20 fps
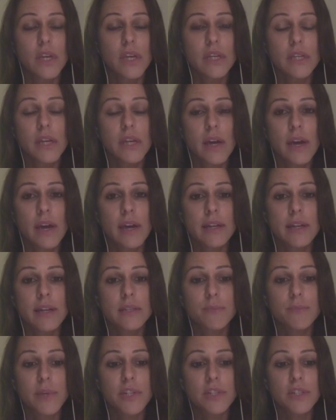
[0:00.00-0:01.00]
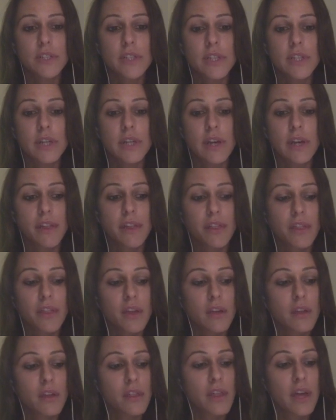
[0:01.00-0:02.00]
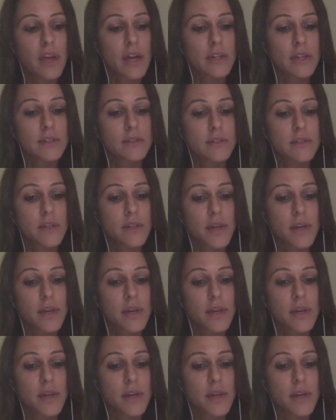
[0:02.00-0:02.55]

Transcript: Yeah, and especially I think that,